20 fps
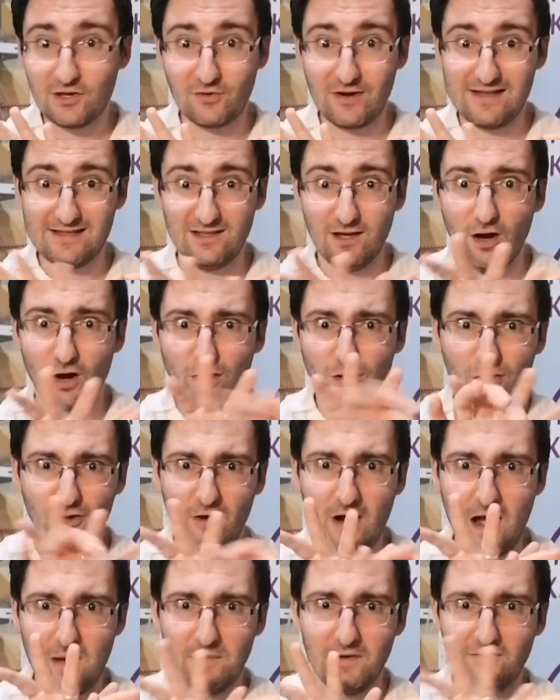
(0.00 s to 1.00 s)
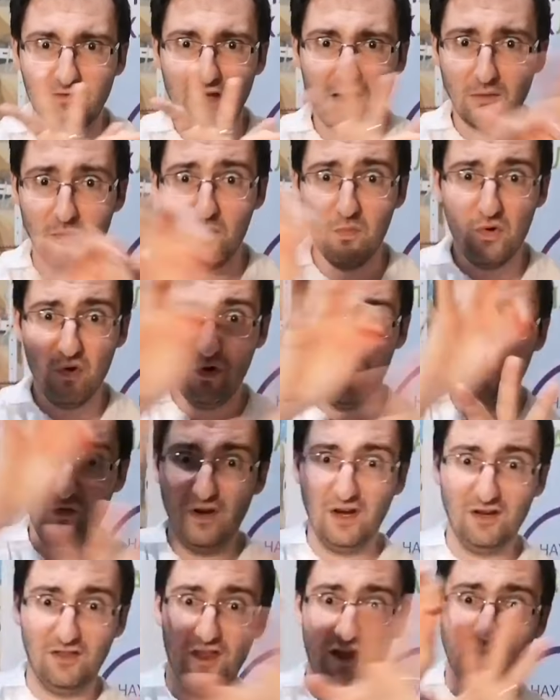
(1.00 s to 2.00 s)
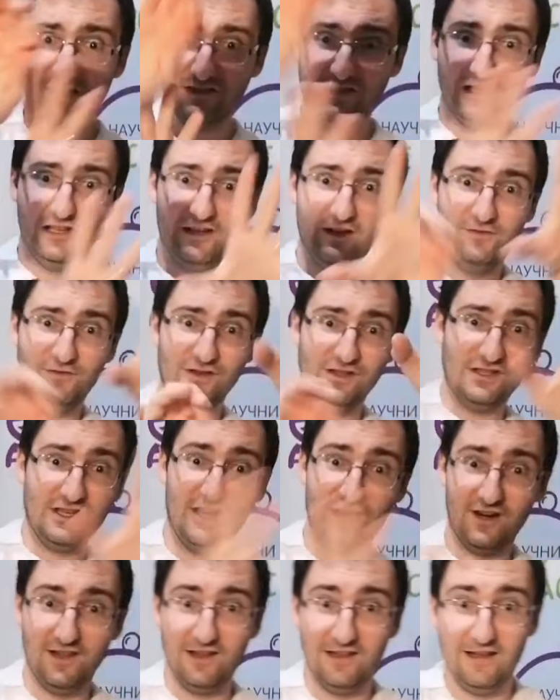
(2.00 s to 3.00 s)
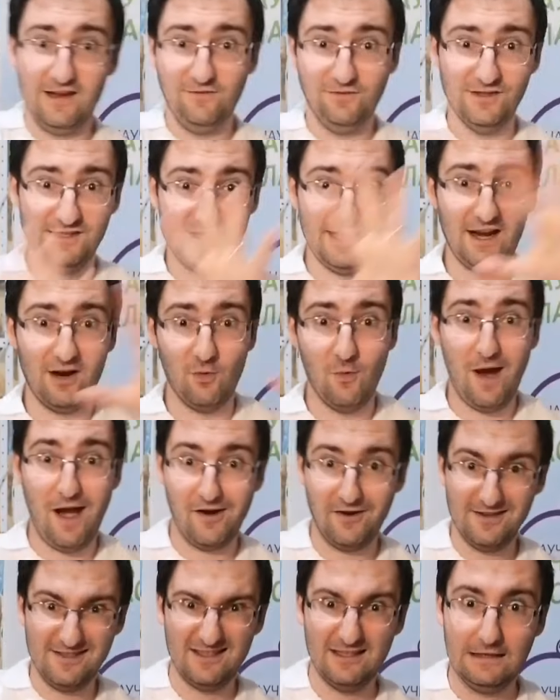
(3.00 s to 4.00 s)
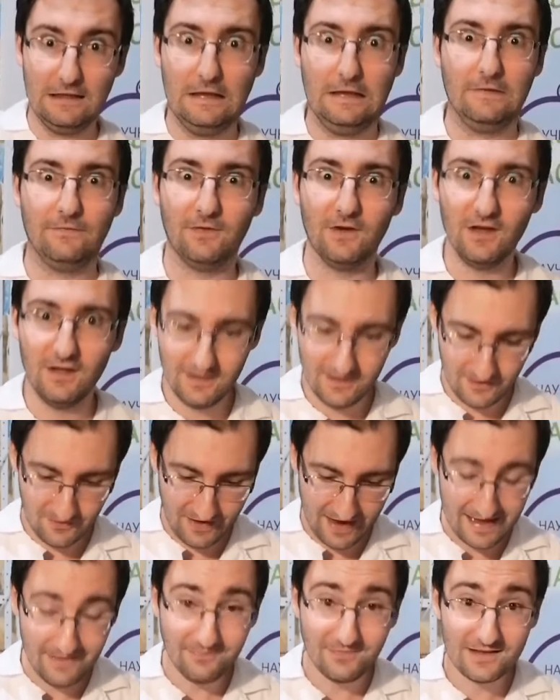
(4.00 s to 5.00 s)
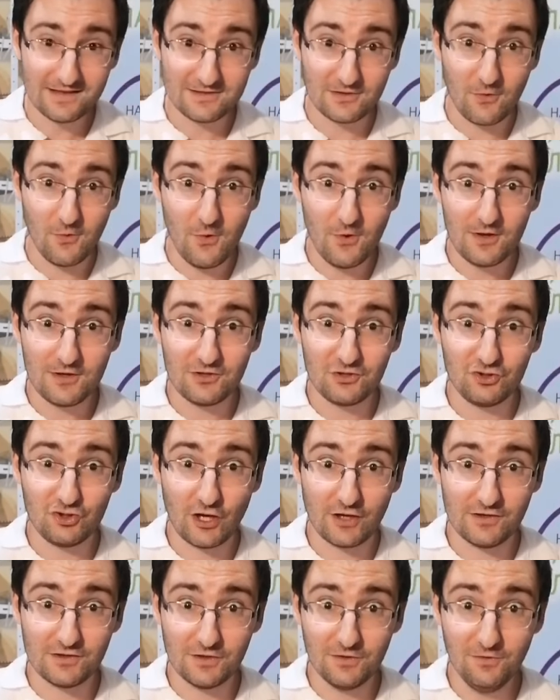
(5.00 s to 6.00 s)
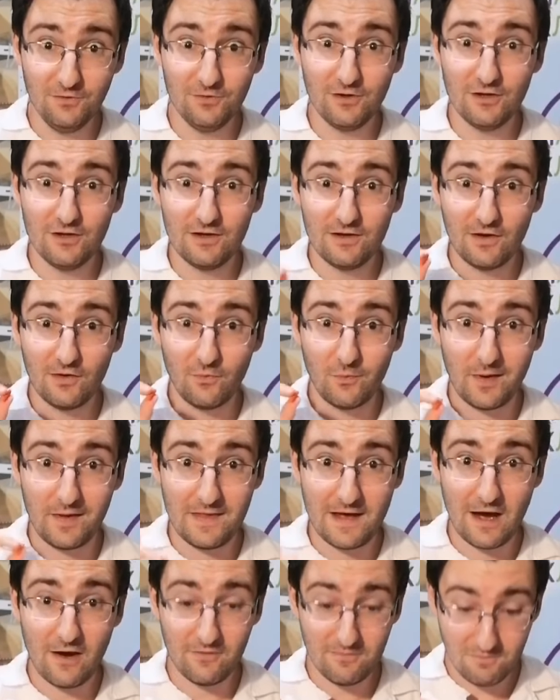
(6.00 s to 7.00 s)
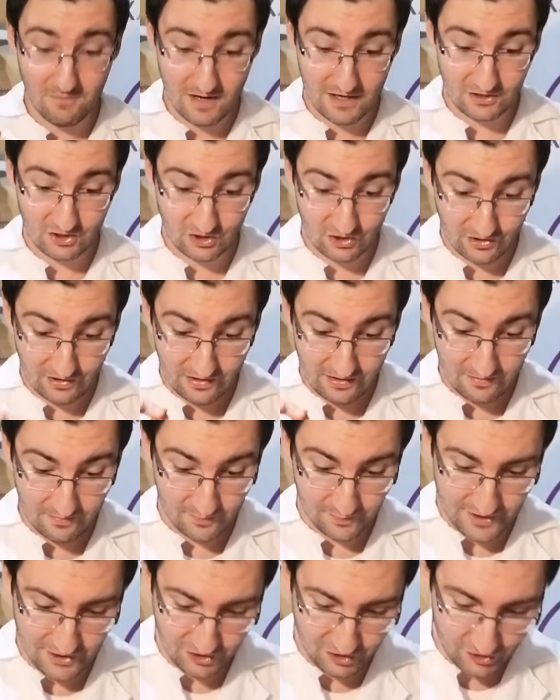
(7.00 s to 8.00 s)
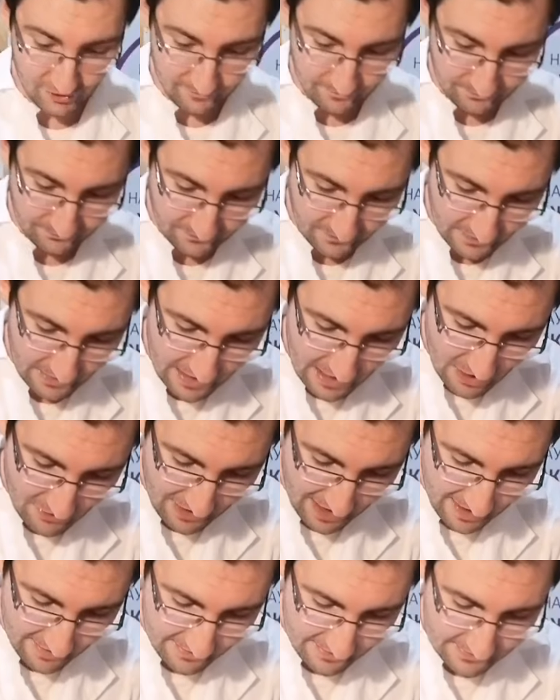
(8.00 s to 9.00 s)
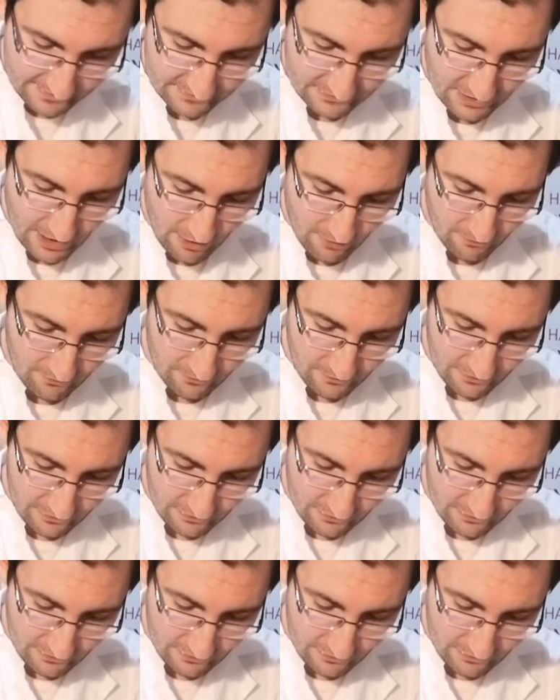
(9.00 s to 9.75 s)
crazy hologram of like moving things. The leaf was here, the leaf was there, where is the leaf? Okay, so gentle, without much pressure. Okay, so